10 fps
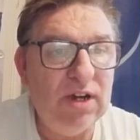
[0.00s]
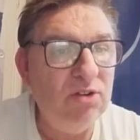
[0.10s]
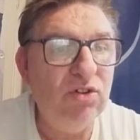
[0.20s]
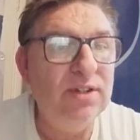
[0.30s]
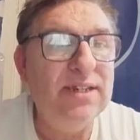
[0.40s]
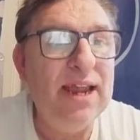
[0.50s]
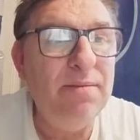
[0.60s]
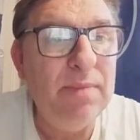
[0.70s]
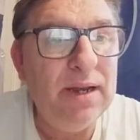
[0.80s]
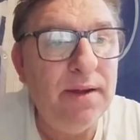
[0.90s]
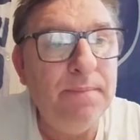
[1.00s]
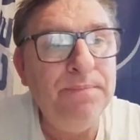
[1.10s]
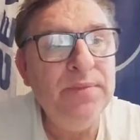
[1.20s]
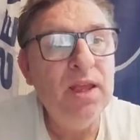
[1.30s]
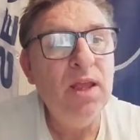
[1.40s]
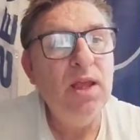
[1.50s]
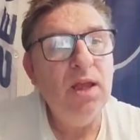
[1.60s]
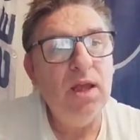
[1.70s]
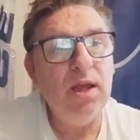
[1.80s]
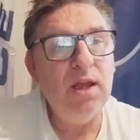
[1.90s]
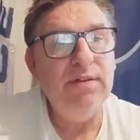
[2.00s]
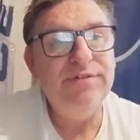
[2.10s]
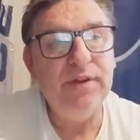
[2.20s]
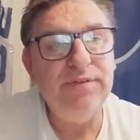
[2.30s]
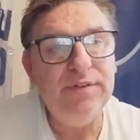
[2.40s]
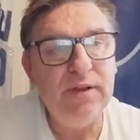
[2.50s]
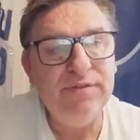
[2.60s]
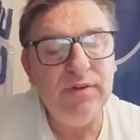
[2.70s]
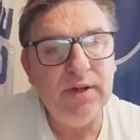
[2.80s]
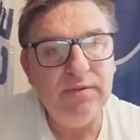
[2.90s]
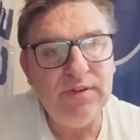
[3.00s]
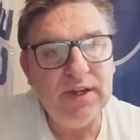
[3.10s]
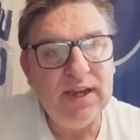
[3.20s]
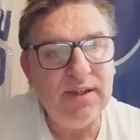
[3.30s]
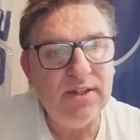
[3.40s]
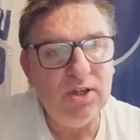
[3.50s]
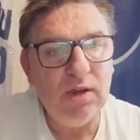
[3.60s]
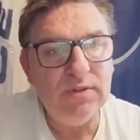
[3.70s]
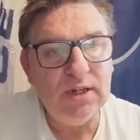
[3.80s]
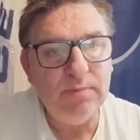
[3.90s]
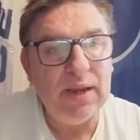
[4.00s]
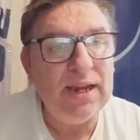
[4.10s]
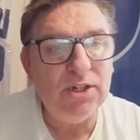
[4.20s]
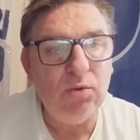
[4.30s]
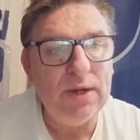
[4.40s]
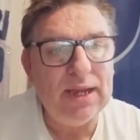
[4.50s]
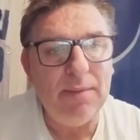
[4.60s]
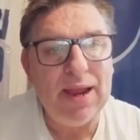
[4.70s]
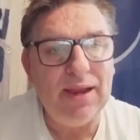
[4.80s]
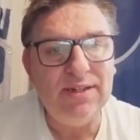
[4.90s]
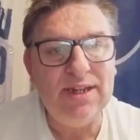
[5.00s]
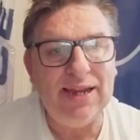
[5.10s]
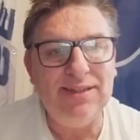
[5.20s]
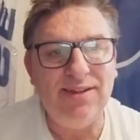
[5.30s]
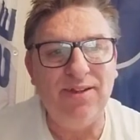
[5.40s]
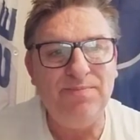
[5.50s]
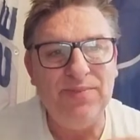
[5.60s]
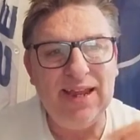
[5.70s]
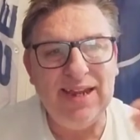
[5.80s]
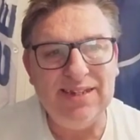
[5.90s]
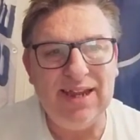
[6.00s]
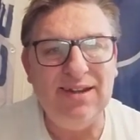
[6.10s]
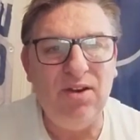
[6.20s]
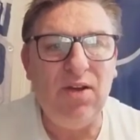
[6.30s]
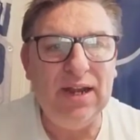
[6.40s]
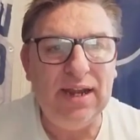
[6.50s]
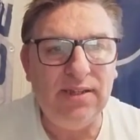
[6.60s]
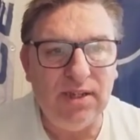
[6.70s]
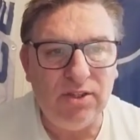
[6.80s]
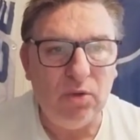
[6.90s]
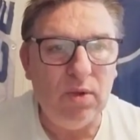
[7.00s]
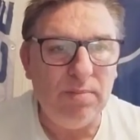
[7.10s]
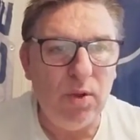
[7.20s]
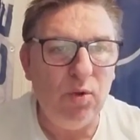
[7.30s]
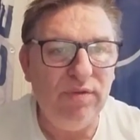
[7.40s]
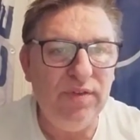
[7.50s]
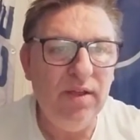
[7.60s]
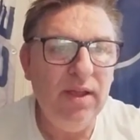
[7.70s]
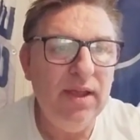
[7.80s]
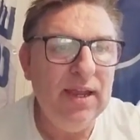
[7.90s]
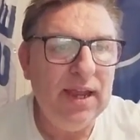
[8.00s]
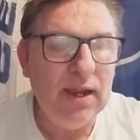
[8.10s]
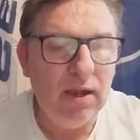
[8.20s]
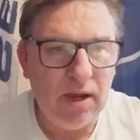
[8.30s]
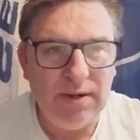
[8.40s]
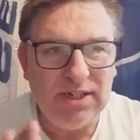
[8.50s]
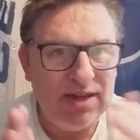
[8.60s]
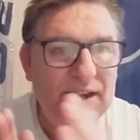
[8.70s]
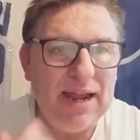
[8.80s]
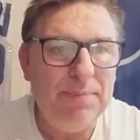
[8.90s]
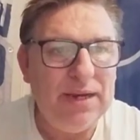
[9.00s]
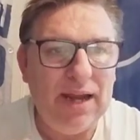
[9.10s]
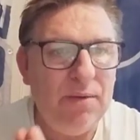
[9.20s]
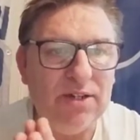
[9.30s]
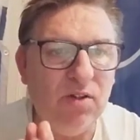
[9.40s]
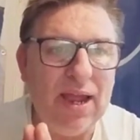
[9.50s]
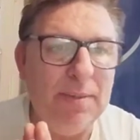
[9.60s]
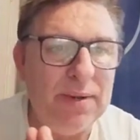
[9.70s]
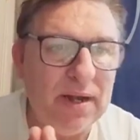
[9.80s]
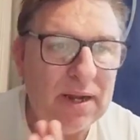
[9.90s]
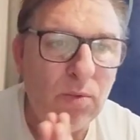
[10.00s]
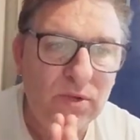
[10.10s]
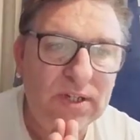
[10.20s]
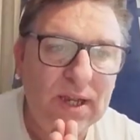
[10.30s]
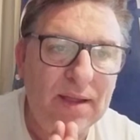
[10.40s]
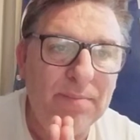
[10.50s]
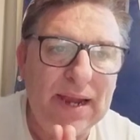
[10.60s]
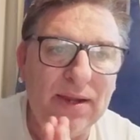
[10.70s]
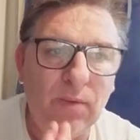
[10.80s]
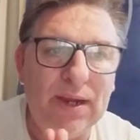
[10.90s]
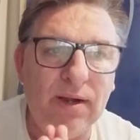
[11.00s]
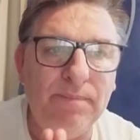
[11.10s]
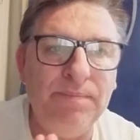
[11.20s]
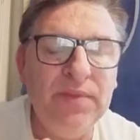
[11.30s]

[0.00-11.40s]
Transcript: 110 million uh, for, for, for, the, for the kids' services. But he's already come out and said that he's unlikely to do a move. Uh, he's unhappy there. He's not happy there. He wants to come back to England.